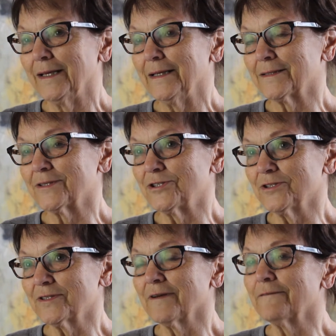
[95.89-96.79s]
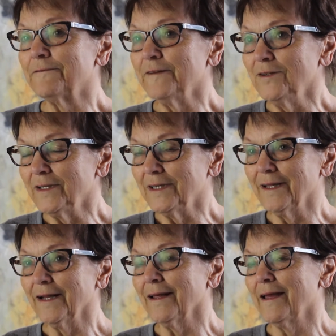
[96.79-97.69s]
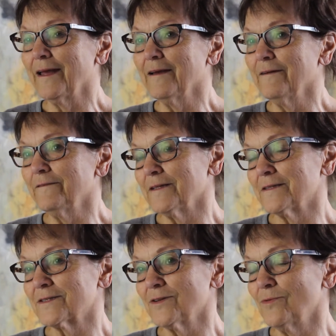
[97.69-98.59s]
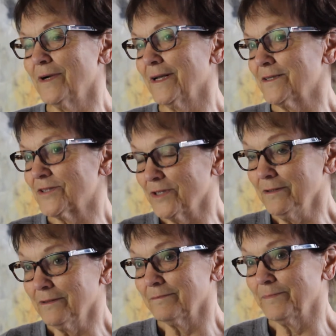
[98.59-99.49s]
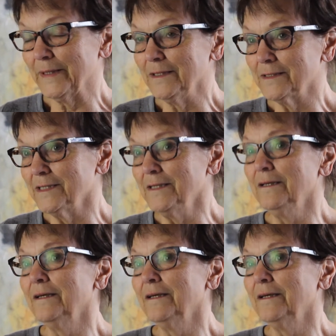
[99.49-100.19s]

It's just a feeling that I have, and so when I start painting,